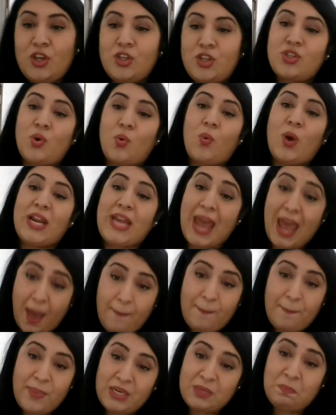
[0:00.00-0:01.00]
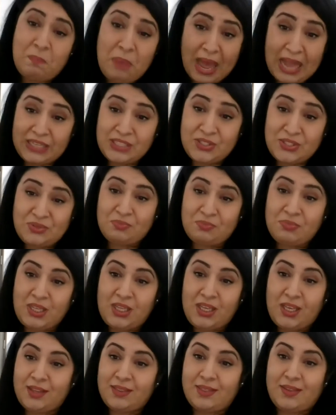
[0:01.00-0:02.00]
So what happened bad to
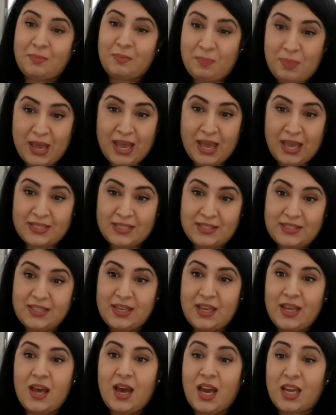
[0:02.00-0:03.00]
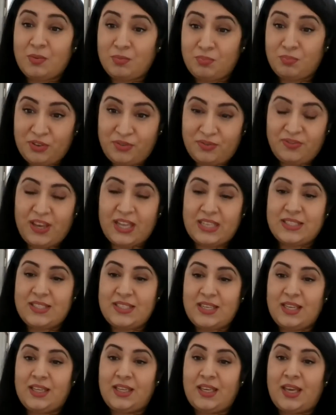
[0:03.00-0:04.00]
me in the past, I'm
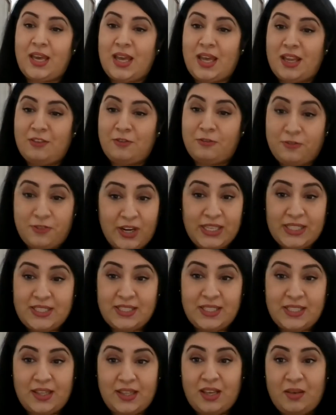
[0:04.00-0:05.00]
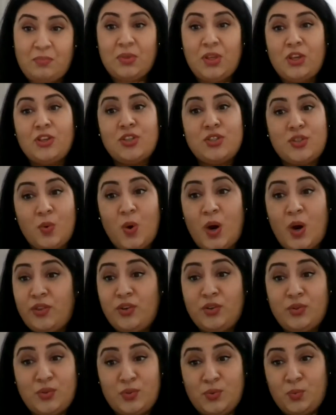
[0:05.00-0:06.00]
preventing and fighting them, so
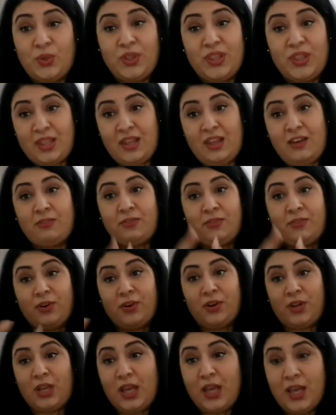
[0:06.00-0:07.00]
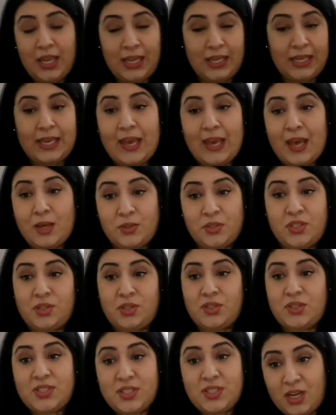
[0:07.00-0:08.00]
others will never
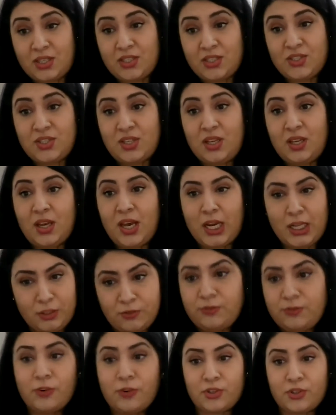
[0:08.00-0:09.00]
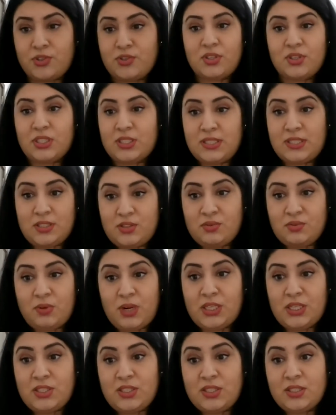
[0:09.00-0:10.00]
encounter such unfortunate
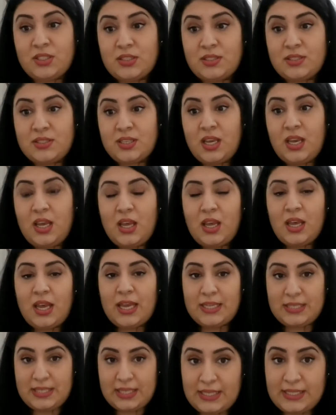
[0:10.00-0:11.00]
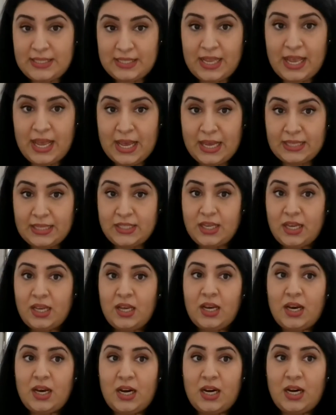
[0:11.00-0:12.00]
situations. As I said,
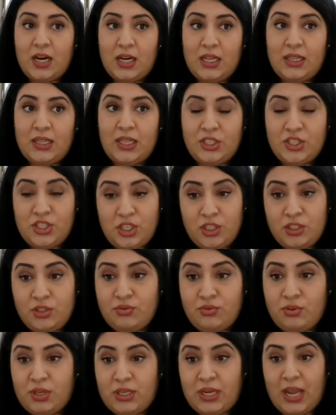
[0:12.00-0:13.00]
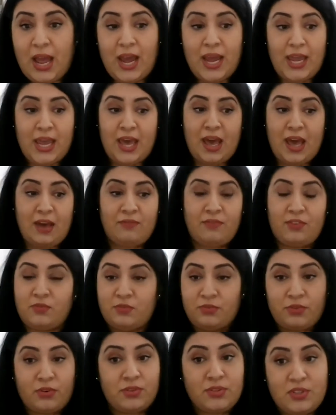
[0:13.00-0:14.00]
the children I have in
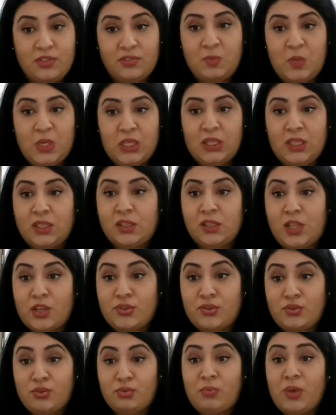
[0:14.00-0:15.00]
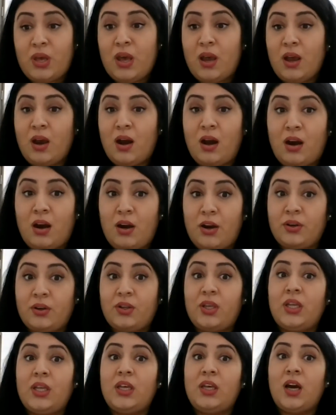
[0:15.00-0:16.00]
front of me in the classroom are,
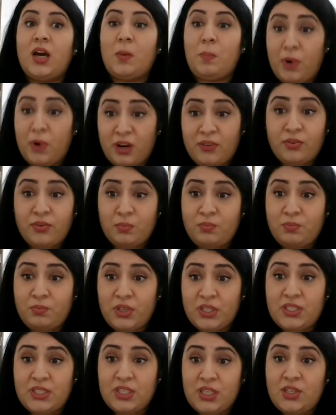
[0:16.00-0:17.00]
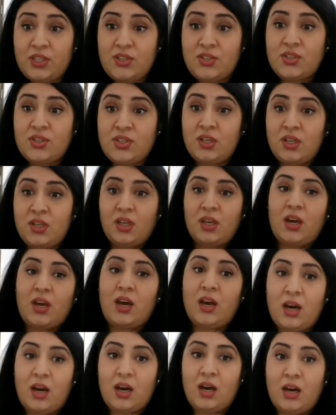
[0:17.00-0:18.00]
apart from British,
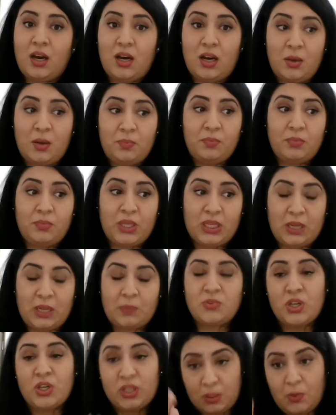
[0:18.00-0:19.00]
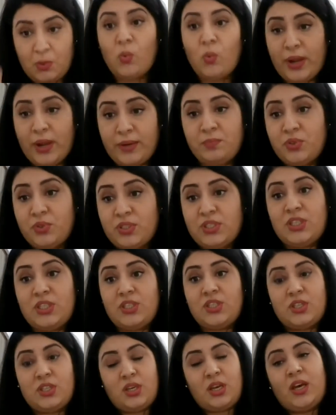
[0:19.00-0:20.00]
and I'm talking about white
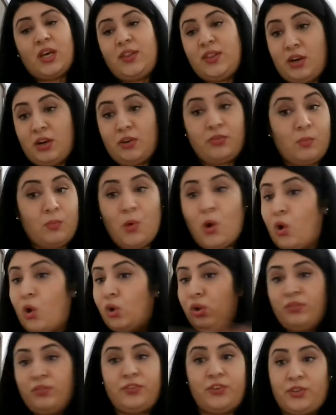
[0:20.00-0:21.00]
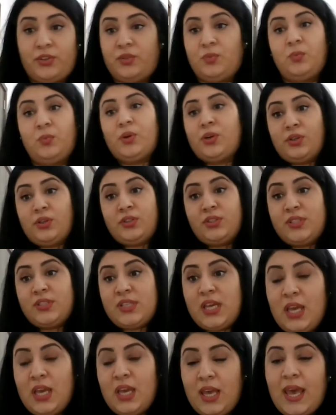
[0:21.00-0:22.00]
British, they're from all over the world,
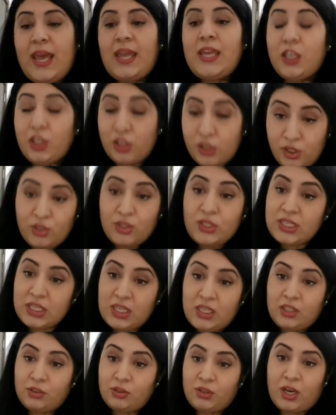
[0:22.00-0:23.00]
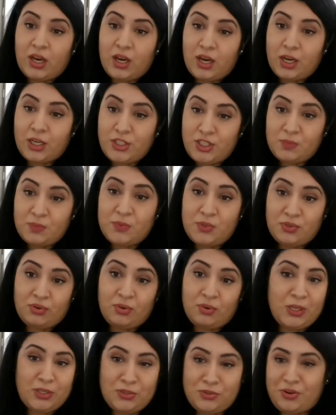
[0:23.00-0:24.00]
including Gypsy
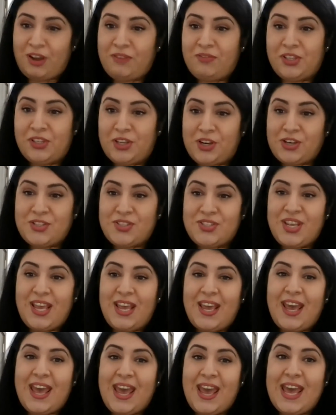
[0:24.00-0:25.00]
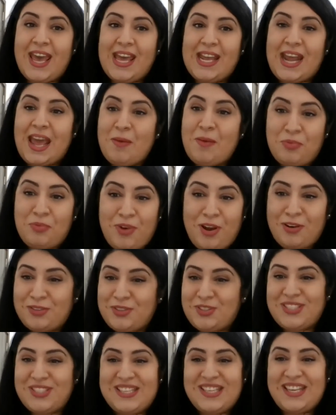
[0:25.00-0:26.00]
Roma travelers. And I'm proud
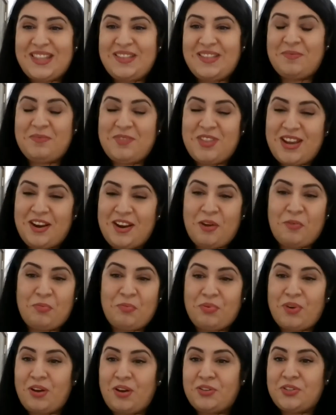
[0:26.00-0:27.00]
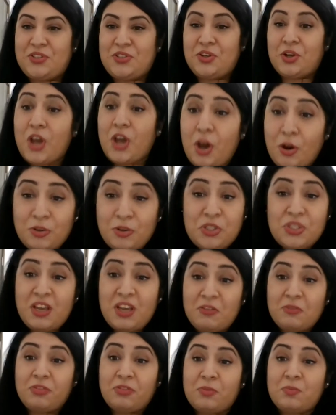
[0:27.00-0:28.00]
to see them there. I'm proud to coach
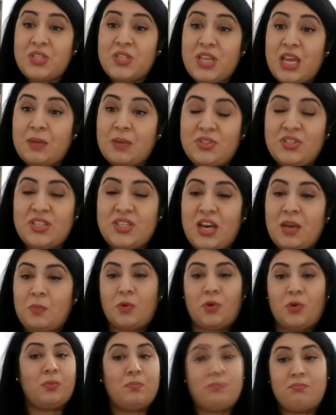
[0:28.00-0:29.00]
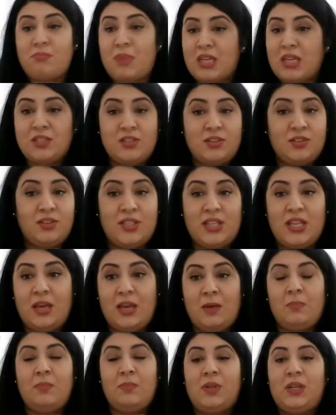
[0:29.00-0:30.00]
them from time to time or mentor
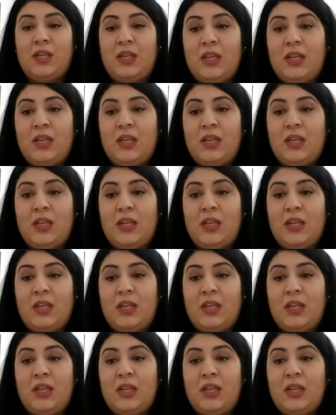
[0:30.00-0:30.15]
them.